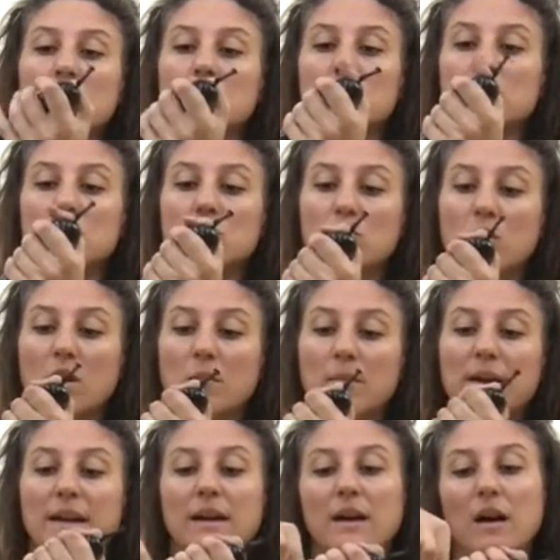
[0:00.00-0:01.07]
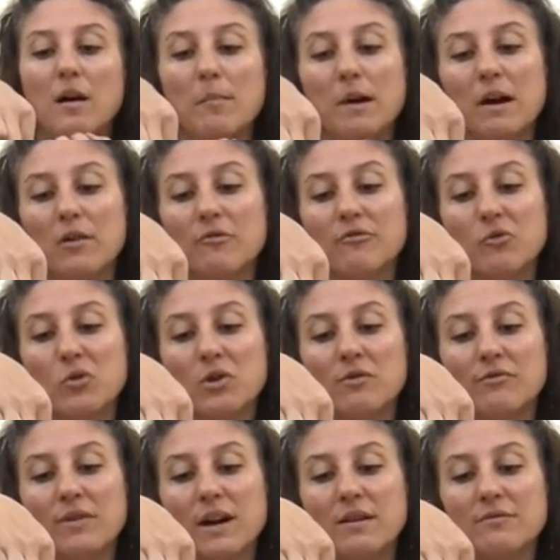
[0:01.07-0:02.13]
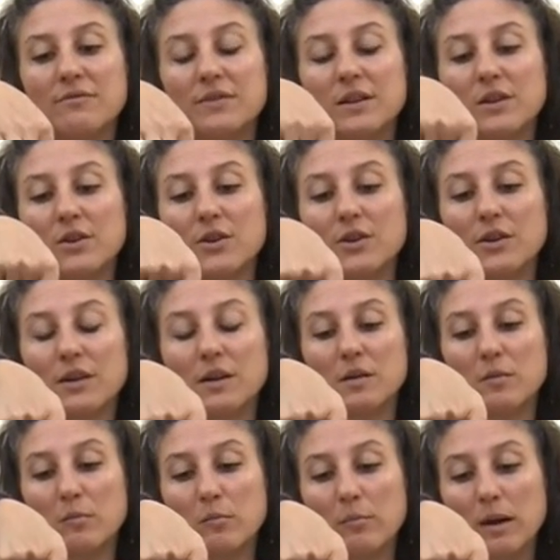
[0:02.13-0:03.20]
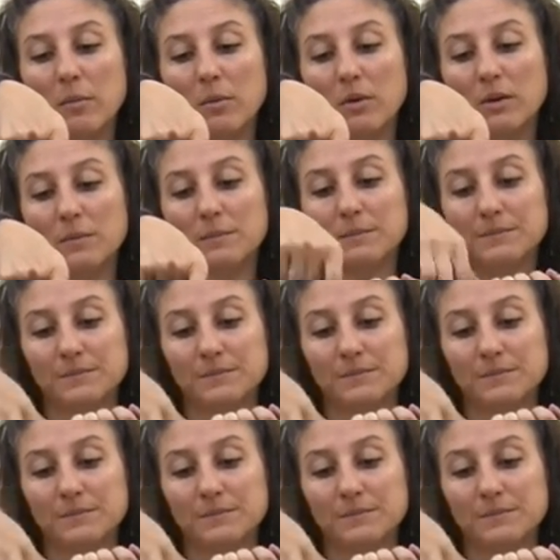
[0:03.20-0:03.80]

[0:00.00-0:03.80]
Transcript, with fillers: So you wanna make about a four or five finger bubble.